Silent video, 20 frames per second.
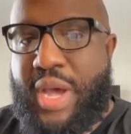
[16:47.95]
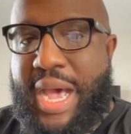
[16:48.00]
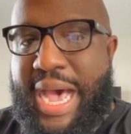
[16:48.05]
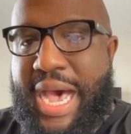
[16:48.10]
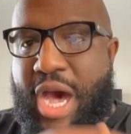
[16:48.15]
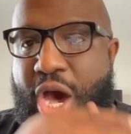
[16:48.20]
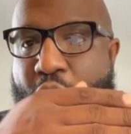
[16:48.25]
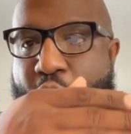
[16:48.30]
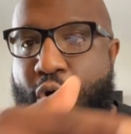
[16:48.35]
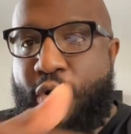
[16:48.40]

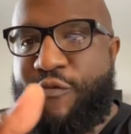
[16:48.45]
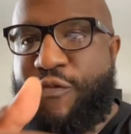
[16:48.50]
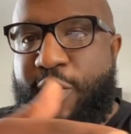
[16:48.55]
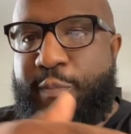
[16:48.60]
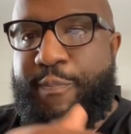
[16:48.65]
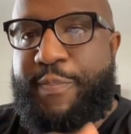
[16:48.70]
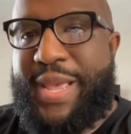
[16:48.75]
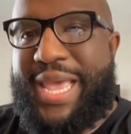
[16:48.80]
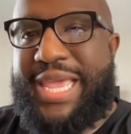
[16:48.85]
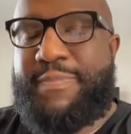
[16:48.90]

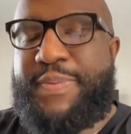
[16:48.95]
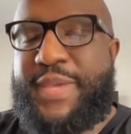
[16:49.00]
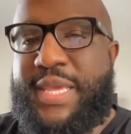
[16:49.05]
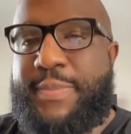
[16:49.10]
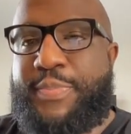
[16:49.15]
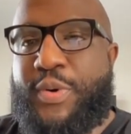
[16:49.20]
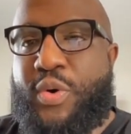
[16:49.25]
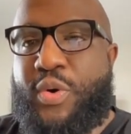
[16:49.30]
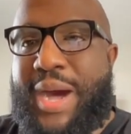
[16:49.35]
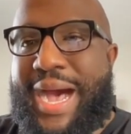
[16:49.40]

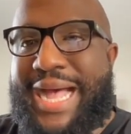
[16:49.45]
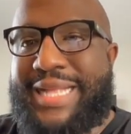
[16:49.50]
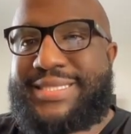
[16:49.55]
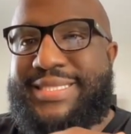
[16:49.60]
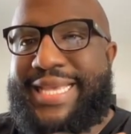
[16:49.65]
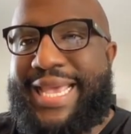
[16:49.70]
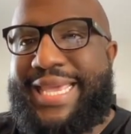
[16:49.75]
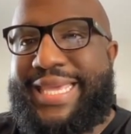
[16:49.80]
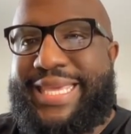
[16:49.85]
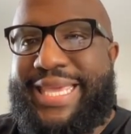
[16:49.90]
I
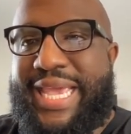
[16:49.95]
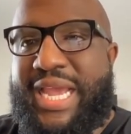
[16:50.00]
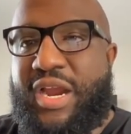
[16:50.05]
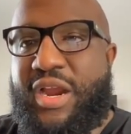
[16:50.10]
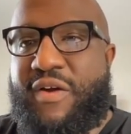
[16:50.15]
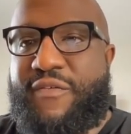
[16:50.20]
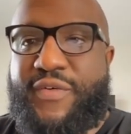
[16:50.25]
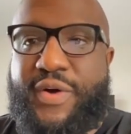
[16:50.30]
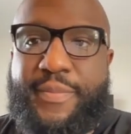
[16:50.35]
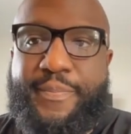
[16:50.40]
take
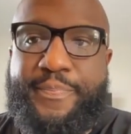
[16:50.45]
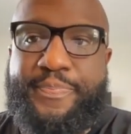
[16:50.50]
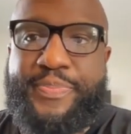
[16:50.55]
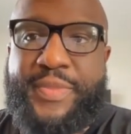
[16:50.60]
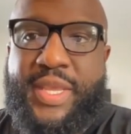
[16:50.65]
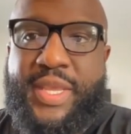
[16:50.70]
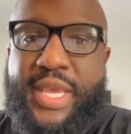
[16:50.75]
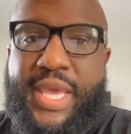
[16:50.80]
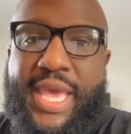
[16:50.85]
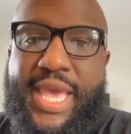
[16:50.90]
care of them,
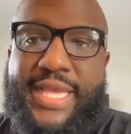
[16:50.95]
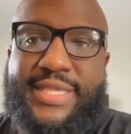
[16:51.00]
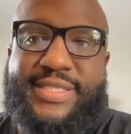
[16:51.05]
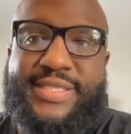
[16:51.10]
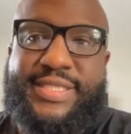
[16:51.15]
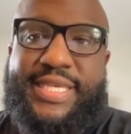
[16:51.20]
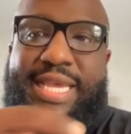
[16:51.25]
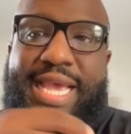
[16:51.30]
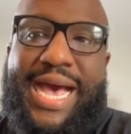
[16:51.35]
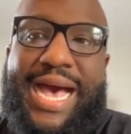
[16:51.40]
and
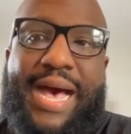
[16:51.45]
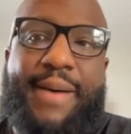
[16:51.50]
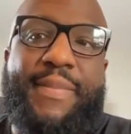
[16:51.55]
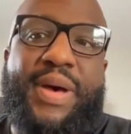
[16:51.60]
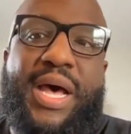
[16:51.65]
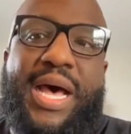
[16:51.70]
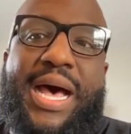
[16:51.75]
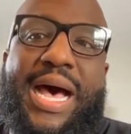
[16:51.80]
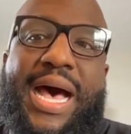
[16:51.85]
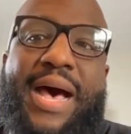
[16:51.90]
see,
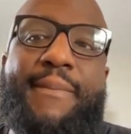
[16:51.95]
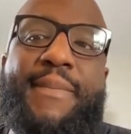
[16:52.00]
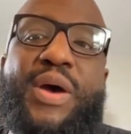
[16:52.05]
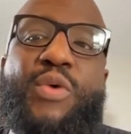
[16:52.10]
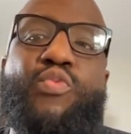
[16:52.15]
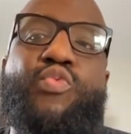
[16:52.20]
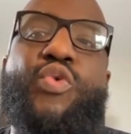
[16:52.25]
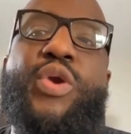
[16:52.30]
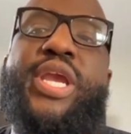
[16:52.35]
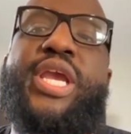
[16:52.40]
I'm
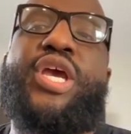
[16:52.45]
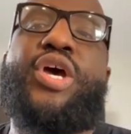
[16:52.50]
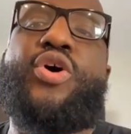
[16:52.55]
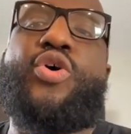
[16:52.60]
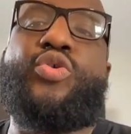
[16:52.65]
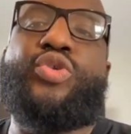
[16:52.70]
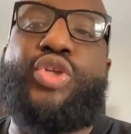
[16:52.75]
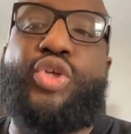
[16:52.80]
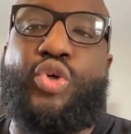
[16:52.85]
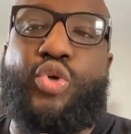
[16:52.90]
a
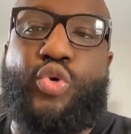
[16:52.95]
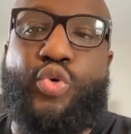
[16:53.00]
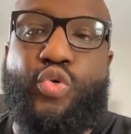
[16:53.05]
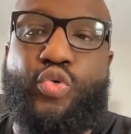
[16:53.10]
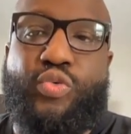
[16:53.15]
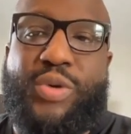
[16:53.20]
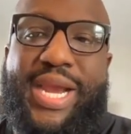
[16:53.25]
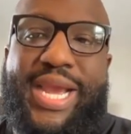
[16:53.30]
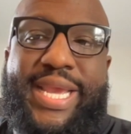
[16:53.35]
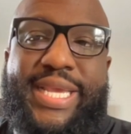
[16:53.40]
real
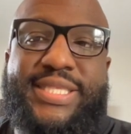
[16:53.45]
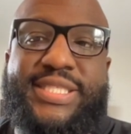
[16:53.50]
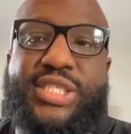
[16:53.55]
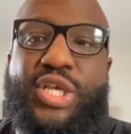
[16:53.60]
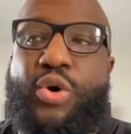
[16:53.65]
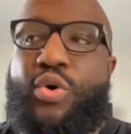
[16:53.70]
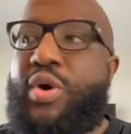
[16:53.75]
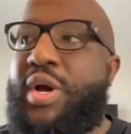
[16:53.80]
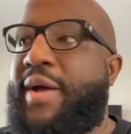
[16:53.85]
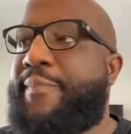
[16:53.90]
dude, right?
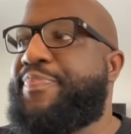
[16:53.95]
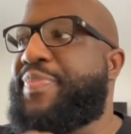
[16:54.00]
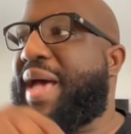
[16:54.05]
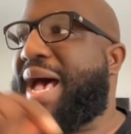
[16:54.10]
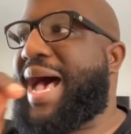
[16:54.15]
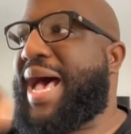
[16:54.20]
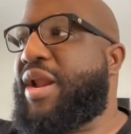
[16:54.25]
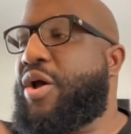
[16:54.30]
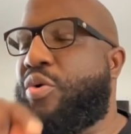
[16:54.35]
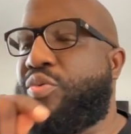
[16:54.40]
So
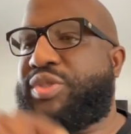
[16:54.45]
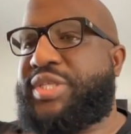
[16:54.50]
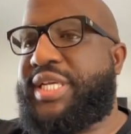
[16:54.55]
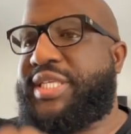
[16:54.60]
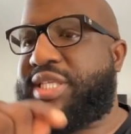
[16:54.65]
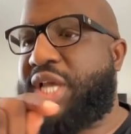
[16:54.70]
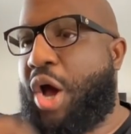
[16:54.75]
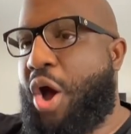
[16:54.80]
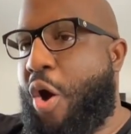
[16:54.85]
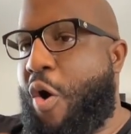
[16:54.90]
I don't
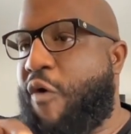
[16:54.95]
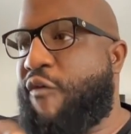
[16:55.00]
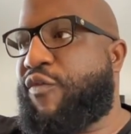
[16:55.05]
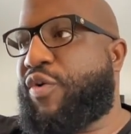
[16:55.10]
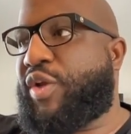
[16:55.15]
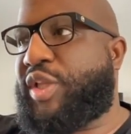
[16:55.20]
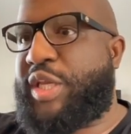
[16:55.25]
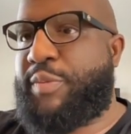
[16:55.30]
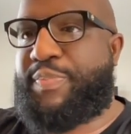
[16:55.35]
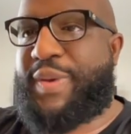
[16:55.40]
just
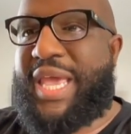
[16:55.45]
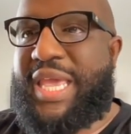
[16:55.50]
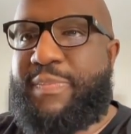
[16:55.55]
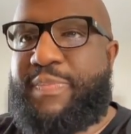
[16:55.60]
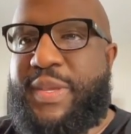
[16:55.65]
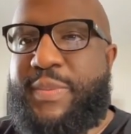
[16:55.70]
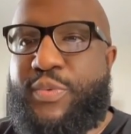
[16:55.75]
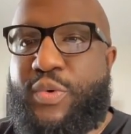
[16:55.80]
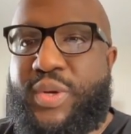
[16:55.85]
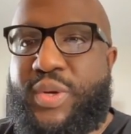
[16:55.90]
overly pay
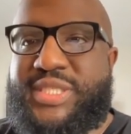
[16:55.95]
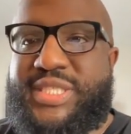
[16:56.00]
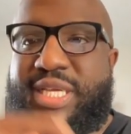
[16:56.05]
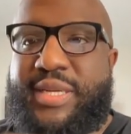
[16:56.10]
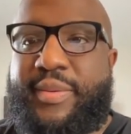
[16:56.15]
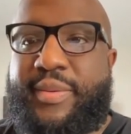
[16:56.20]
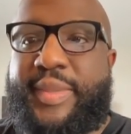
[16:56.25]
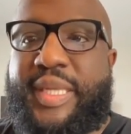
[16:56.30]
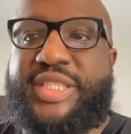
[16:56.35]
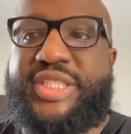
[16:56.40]
people and
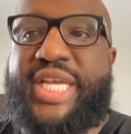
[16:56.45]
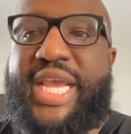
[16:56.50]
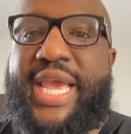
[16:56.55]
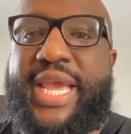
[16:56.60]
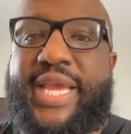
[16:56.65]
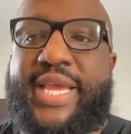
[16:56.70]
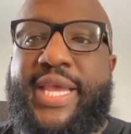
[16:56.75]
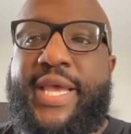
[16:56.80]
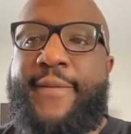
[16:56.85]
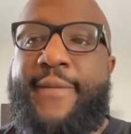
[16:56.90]
send them a
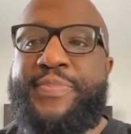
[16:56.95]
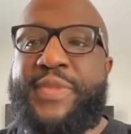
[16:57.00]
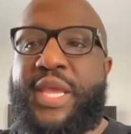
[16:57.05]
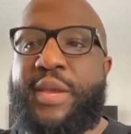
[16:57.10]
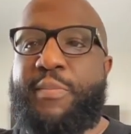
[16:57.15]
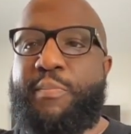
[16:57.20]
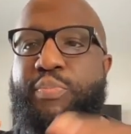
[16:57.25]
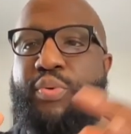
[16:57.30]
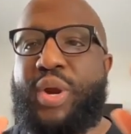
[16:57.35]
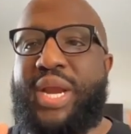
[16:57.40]
check.
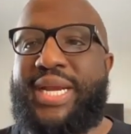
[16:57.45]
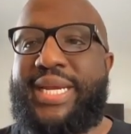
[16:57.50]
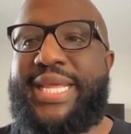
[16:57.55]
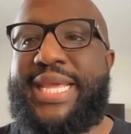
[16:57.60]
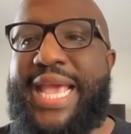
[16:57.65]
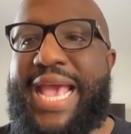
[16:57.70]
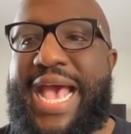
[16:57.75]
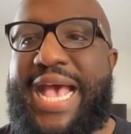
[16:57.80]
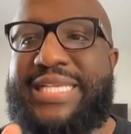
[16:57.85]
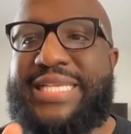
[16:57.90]

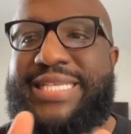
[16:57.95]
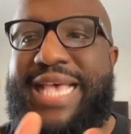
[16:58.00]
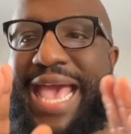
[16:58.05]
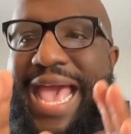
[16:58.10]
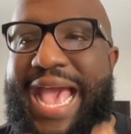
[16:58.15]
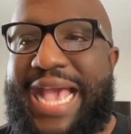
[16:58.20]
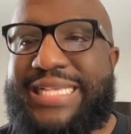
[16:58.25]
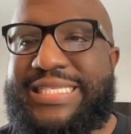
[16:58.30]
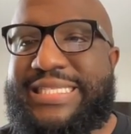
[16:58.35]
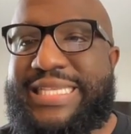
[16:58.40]
Brittany has
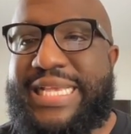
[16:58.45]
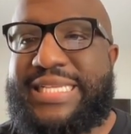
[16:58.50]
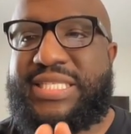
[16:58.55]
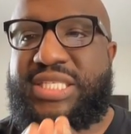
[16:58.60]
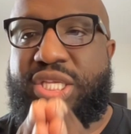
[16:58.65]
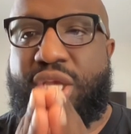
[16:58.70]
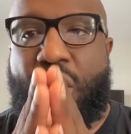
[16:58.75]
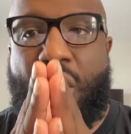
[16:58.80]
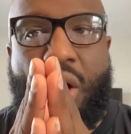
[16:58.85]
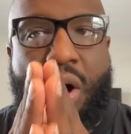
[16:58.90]
access
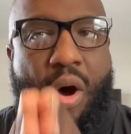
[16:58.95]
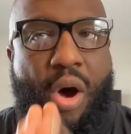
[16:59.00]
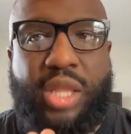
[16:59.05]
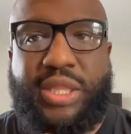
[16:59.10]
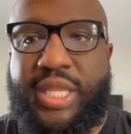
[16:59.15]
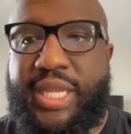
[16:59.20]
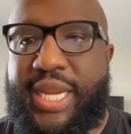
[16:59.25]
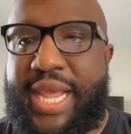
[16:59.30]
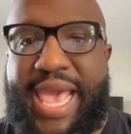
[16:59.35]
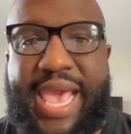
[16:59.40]
to
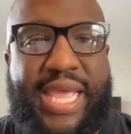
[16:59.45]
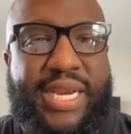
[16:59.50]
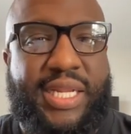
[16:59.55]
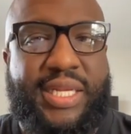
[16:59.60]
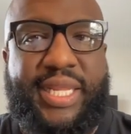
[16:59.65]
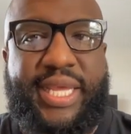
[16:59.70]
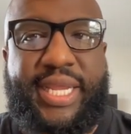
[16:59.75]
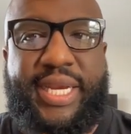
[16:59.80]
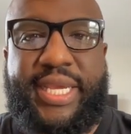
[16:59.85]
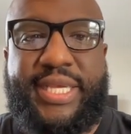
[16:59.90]
all of the
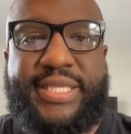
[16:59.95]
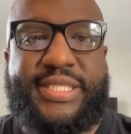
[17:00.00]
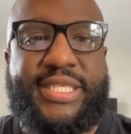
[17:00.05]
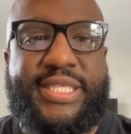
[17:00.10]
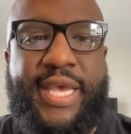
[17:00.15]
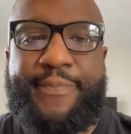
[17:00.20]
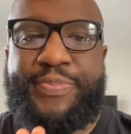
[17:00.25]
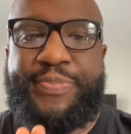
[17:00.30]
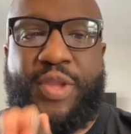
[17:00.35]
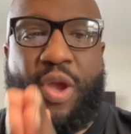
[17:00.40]

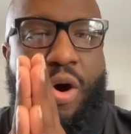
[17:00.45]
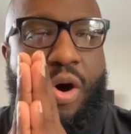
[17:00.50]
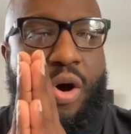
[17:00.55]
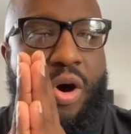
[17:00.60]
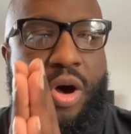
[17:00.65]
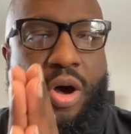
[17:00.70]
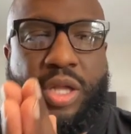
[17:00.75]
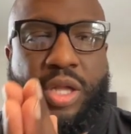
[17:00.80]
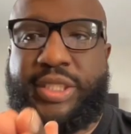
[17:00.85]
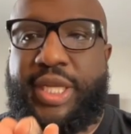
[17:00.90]
analytics,
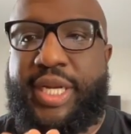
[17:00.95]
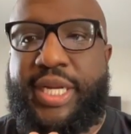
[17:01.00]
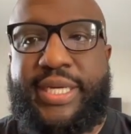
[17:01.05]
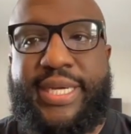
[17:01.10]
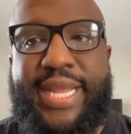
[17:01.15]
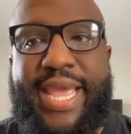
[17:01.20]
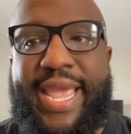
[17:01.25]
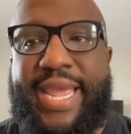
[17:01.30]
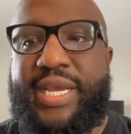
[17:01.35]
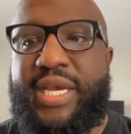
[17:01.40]
all of the
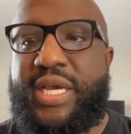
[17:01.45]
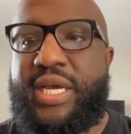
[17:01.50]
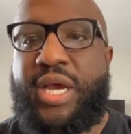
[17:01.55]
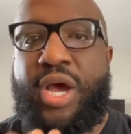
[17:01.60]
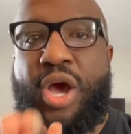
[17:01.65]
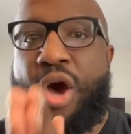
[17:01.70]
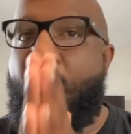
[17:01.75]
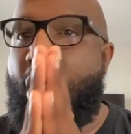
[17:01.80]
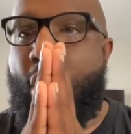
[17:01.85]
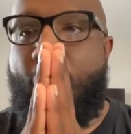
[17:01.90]
data,
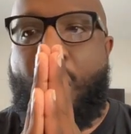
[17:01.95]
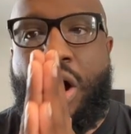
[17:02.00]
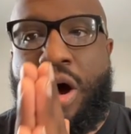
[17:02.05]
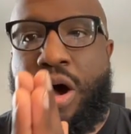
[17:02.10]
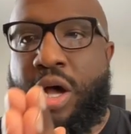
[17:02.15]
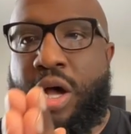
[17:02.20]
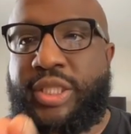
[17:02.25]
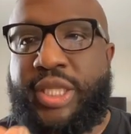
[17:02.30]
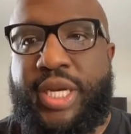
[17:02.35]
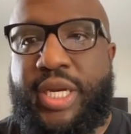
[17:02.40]

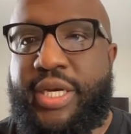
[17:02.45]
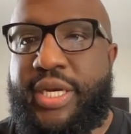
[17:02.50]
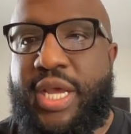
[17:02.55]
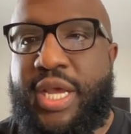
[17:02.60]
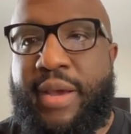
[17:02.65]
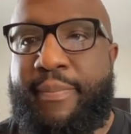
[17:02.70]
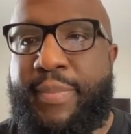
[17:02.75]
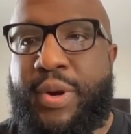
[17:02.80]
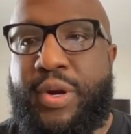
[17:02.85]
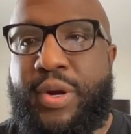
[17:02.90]
all of the
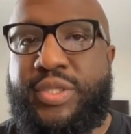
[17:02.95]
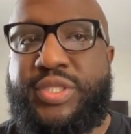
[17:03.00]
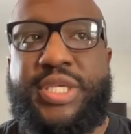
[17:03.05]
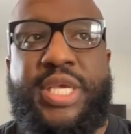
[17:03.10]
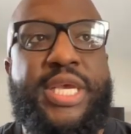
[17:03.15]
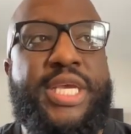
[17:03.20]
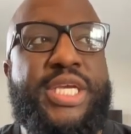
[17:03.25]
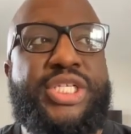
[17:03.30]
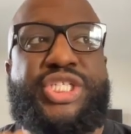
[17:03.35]
numbers.